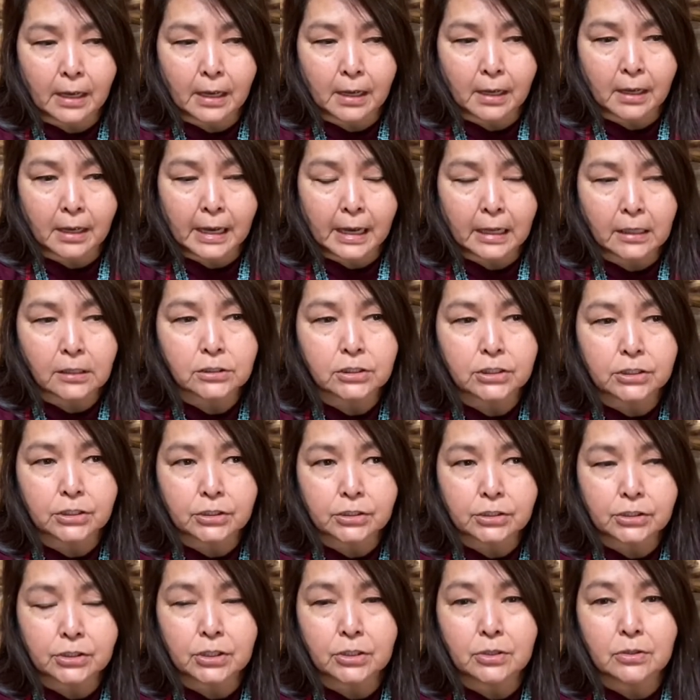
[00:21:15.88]

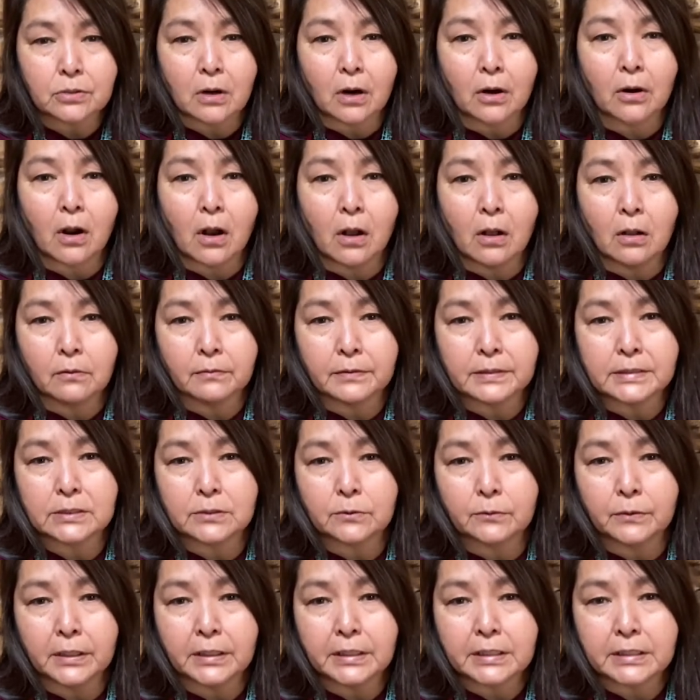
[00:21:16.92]
elders who are always
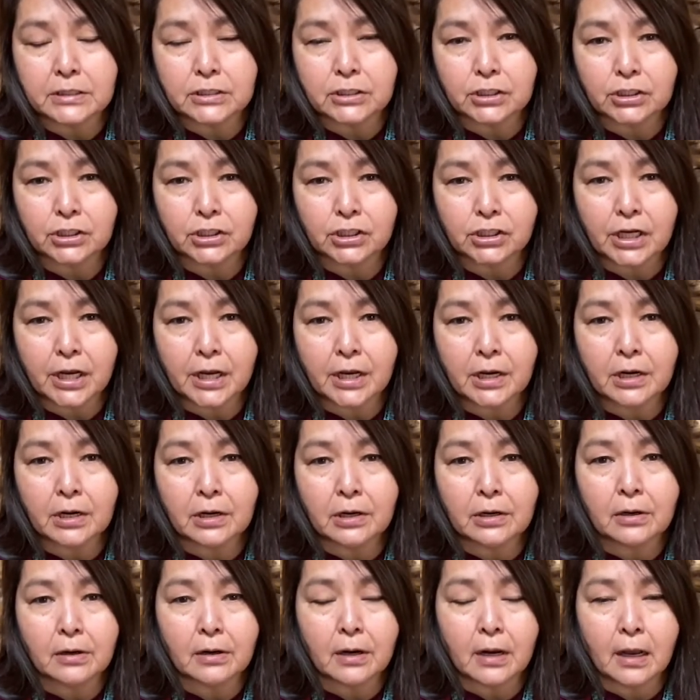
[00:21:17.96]
willing to
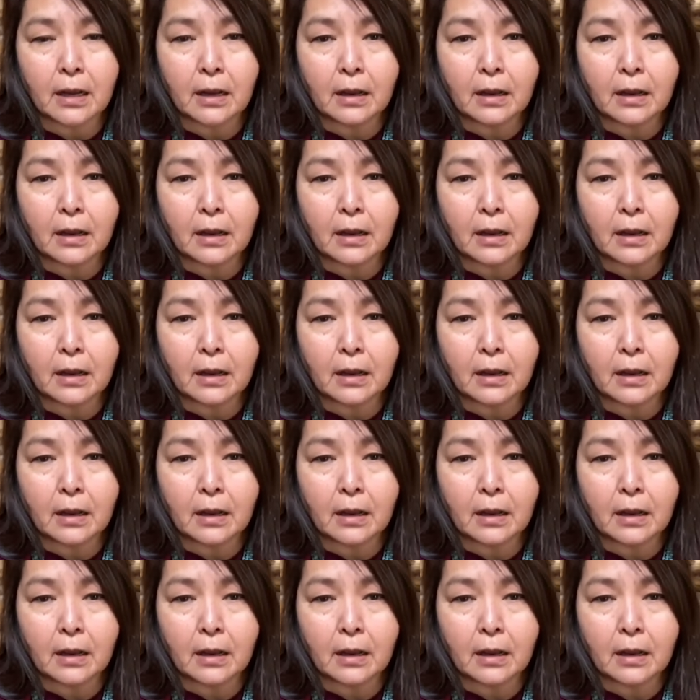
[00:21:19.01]
share